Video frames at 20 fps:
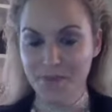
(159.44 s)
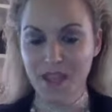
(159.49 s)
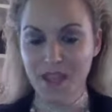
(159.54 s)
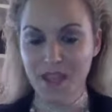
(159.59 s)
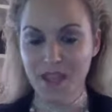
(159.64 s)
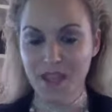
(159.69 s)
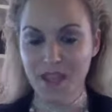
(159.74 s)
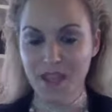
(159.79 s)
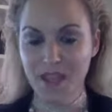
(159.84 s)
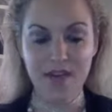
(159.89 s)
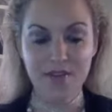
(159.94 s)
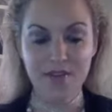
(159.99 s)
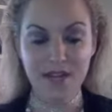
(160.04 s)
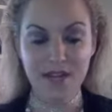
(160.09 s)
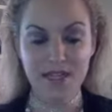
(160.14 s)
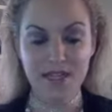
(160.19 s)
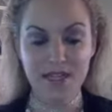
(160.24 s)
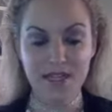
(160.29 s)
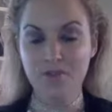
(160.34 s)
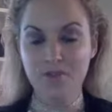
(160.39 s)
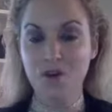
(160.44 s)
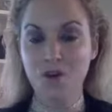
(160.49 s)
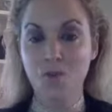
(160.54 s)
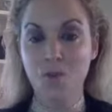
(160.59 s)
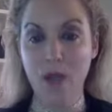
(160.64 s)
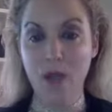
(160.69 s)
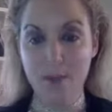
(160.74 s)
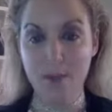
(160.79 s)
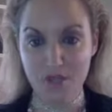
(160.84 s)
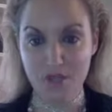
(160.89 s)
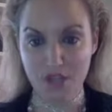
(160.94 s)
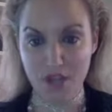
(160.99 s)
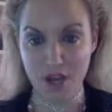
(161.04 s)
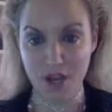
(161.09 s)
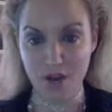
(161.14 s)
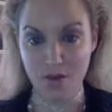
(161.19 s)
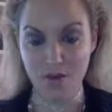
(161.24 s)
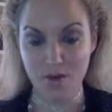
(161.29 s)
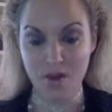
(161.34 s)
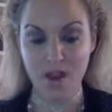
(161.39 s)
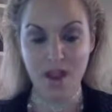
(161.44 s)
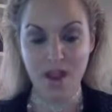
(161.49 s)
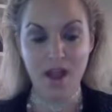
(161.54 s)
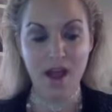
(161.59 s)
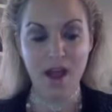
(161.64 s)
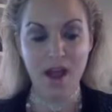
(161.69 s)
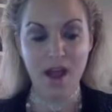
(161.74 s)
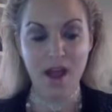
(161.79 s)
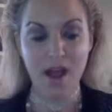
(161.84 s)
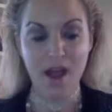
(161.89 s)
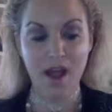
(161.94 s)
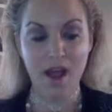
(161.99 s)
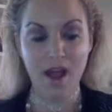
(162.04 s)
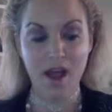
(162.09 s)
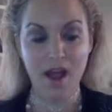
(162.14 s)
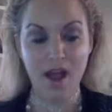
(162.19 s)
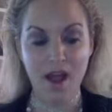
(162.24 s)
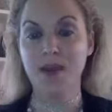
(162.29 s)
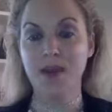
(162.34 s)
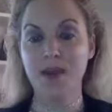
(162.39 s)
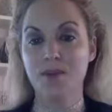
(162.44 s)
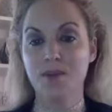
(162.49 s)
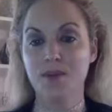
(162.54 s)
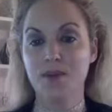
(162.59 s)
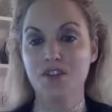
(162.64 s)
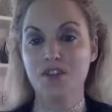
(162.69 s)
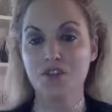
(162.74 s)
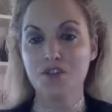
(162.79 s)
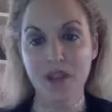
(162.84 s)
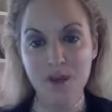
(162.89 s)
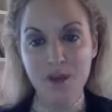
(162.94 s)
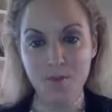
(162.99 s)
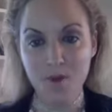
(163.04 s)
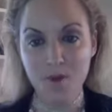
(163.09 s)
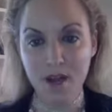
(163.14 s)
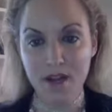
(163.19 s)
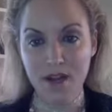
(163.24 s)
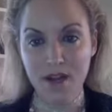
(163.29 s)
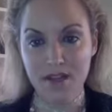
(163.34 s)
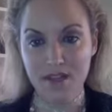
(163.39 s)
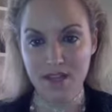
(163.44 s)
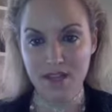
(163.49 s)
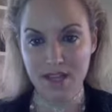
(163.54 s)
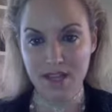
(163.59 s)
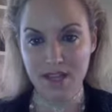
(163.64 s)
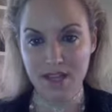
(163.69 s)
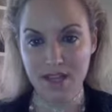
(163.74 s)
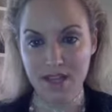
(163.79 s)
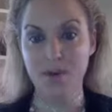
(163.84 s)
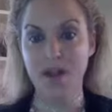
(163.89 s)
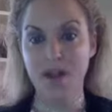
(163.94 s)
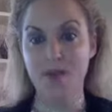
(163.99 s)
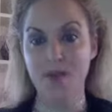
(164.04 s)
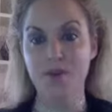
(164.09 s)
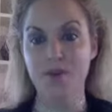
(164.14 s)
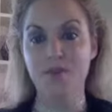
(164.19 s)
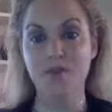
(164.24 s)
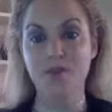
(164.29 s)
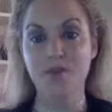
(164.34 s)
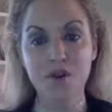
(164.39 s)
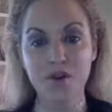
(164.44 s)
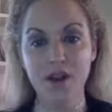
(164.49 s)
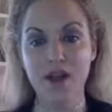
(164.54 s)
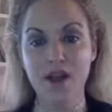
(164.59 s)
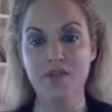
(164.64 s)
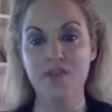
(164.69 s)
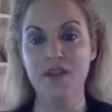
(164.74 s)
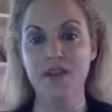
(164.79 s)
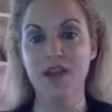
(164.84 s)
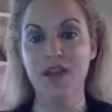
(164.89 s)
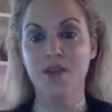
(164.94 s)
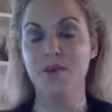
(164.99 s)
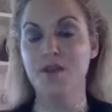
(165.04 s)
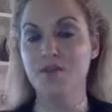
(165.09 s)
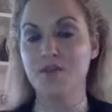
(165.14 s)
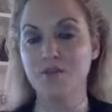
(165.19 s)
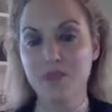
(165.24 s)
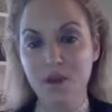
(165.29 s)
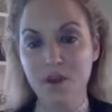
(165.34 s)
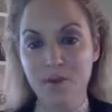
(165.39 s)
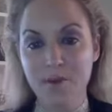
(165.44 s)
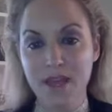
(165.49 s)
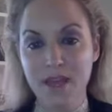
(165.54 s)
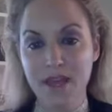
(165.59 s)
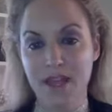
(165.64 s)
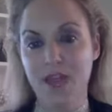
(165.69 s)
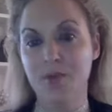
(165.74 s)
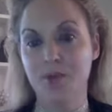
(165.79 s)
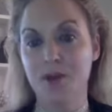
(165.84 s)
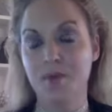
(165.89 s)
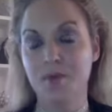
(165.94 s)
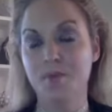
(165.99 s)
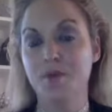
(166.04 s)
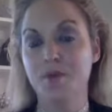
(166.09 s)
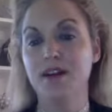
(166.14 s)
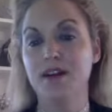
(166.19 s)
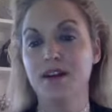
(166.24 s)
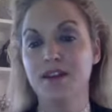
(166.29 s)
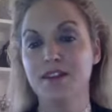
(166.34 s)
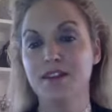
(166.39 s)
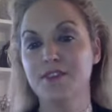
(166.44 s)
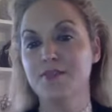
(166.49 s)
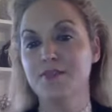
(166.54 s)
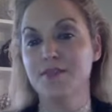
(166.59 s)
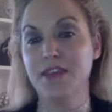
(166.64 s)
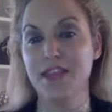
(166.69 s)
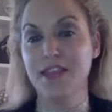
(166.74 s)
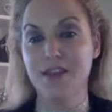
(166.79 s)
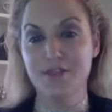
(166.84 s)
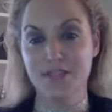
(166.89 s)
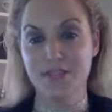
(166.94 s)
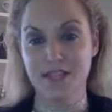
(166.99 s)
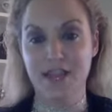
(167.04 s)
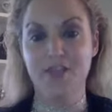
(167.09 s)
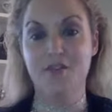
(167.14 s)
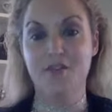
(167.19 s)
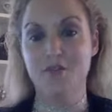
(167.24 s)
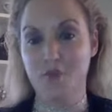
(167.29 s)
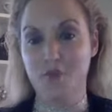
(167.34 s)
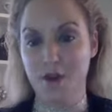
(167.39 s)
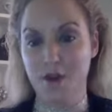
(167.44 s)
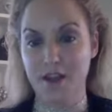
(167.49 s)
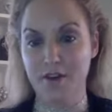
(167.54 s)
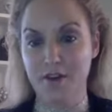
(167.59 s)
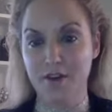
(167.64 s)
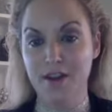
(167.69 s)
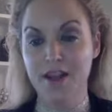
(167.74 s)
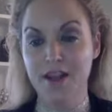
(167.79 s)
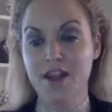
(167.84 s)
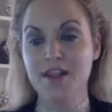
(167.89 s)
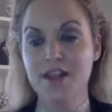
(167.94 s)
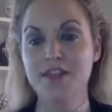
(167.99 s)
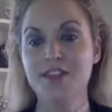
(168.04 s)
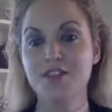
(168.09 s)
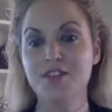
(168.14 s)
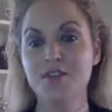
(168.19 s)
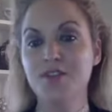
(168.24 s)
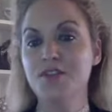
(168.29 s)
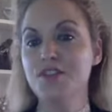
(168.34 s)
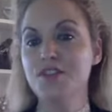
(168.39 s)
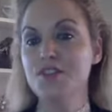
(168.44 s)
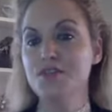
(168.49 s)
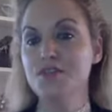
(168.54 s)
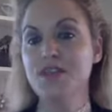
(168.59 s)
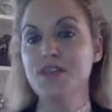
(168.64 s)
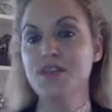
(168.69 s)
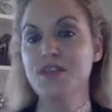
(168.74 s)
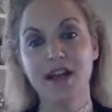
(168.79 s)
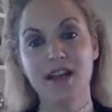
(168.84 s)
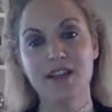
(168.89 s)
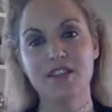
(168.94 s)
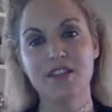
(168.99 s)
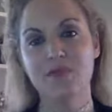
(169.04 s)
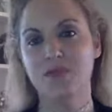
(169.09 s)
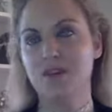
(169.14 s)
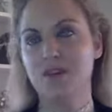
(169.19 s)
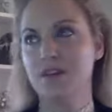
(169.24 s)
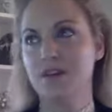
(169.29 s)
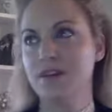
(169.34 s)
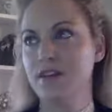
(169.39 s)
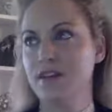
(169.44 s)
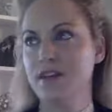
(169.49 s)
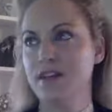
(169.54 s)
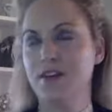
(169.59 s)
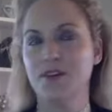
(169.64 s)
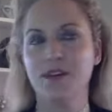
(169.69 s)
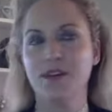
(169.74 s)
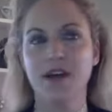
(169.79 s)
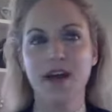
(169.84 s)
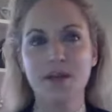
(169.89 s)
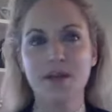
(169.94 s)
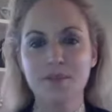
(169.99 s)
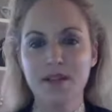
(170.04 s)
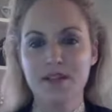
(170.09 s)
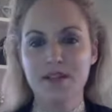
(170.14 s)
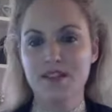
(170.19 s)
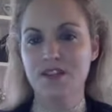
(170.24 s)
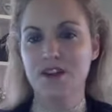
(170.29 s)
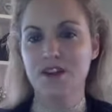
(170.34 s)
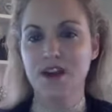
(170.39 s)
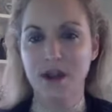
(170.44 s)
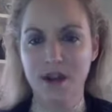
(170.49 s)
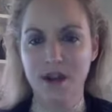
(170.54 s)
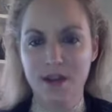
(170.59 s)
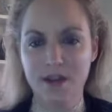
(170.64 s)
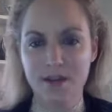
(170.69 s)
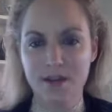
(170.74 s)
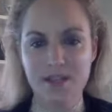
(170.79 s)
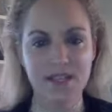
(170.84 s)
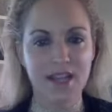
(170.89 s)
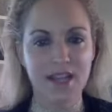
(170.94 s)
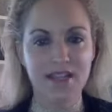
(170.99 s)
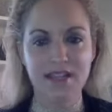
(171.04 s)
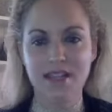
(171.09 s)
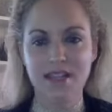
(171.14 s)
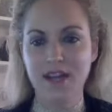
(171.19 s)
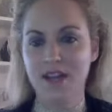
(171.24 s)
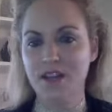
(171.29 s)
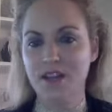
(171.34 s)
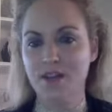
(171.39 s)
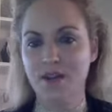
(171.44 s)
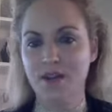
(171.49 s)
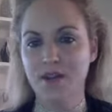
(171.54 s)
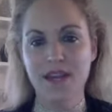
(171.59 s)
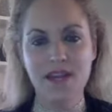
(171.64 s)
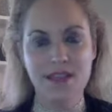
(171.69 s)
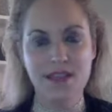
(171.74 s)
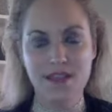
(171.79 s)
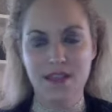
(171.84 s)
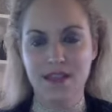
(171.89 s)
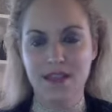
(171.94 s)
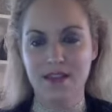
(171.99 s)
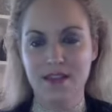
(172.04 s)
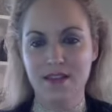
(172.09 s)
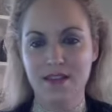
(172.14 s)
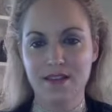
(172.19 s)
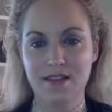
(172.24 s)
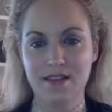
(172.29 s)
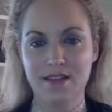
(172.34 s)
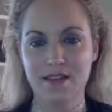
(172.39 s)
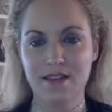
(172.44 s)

I have an idea for a web show. I want to come out. I want to try your products on camera. I want to photograph it. I want to film it. And I want to put a little video together for you. So those three clients were, you know, God bless their heart, because I did not know anything that